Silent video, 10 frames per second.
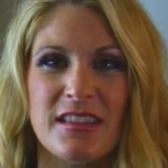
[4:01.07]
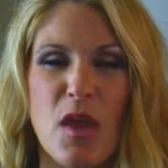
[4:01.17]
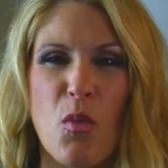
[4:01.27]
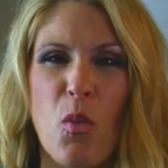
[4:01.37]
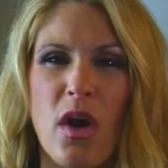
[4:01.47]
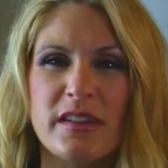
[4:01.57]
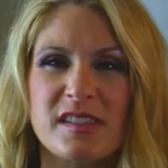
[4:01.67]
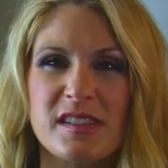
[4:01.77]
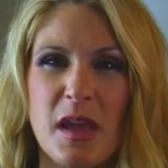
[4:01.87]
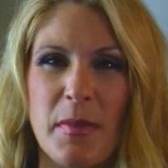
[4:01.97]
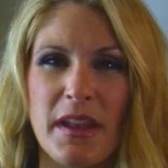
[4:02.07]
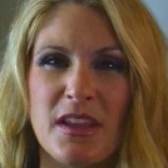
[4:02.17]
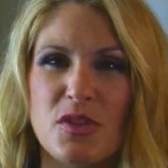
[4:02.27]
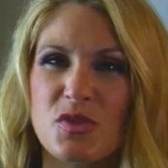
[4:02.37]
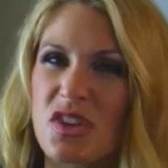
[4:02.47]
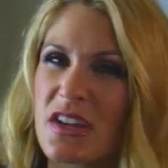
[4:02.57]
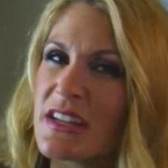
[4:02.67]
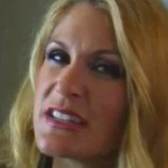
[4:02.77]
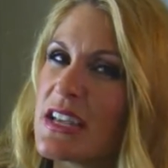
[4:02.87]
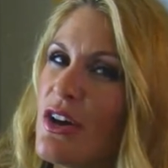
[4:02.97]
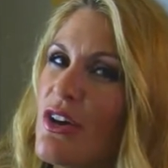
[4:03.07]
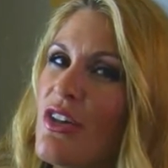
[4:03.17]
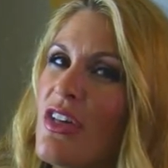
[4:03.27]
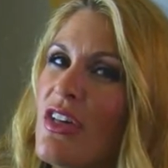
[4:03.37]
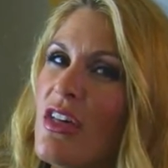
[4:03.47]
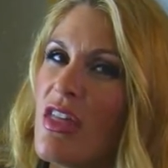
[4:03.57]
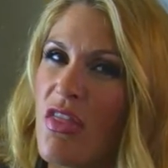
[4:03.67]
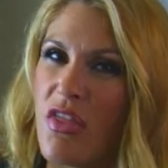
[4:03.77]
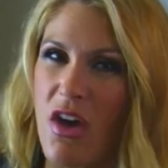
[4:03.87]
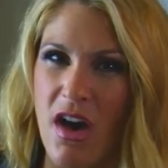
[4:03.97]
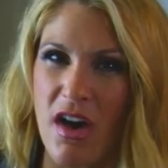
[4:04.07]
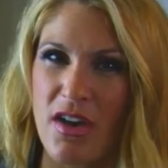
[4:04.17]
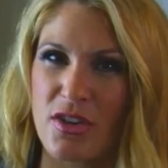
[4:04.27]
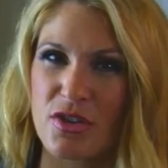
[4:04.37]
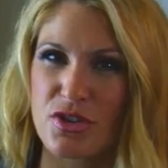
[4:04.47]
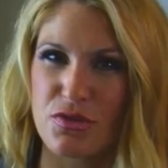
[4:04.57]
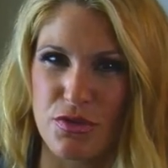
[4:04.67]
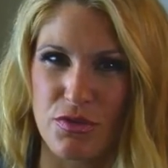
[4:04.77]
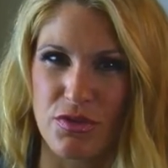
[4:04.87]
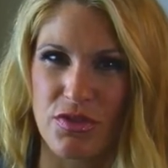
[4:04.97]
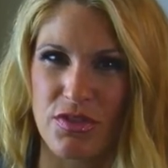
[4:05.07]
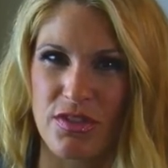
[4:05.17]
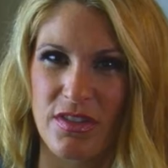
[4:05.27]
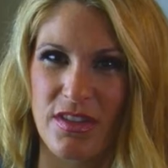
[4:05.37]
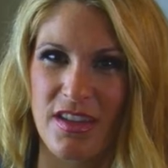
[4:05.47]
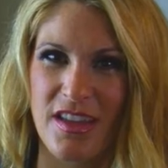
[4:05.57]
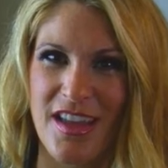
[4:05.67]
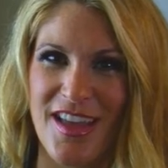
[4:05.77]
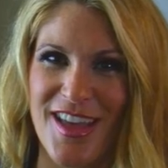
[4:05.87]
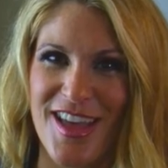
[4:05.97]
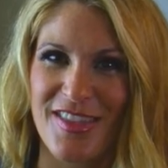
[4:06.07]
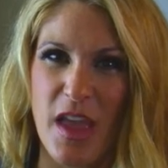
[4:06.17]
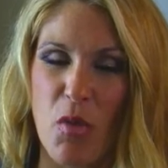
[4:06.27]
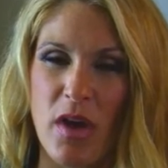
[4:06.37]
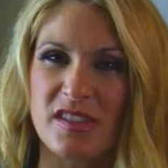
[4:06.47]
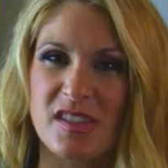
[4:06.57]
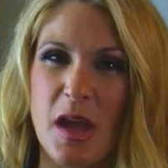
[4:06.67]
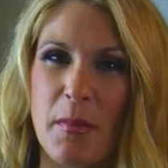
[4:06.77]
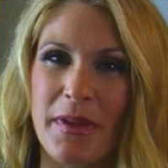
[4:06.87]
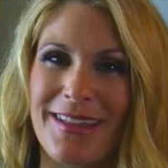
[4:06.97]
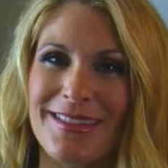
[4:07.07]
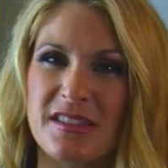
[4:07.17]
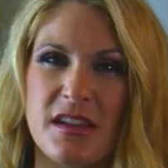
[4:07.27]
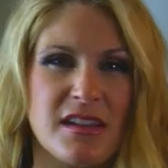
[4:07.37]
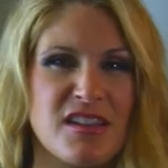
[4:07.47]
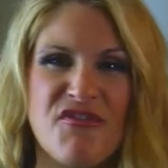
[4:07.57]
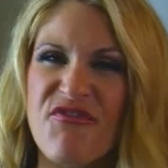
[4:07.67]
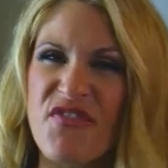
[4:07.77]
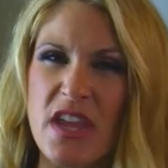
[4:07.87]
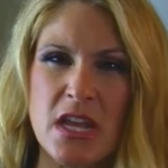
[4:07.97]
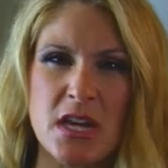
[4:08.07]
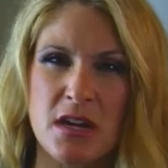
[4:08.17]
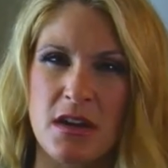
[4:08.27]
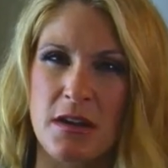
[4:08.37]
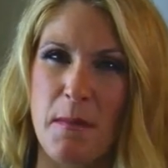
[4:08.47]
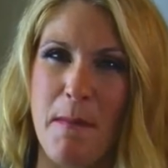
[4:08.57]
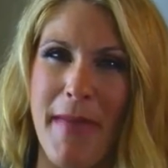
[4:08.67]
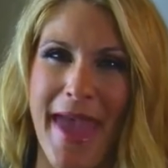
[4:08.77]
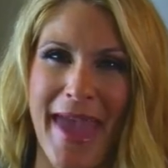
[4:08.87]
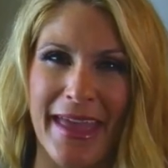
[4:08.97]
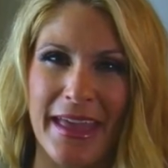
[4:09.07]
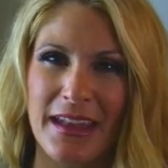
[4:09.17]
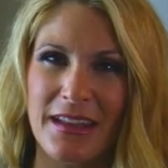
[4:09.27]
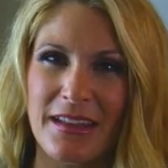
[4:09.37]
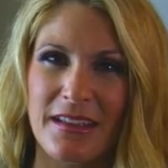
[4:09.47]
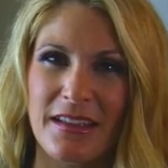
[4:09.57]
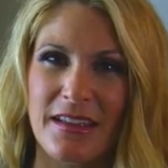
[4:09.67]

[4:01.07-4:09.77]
They want somebody who's going to tell the truth. They want somebody that's not going to fear man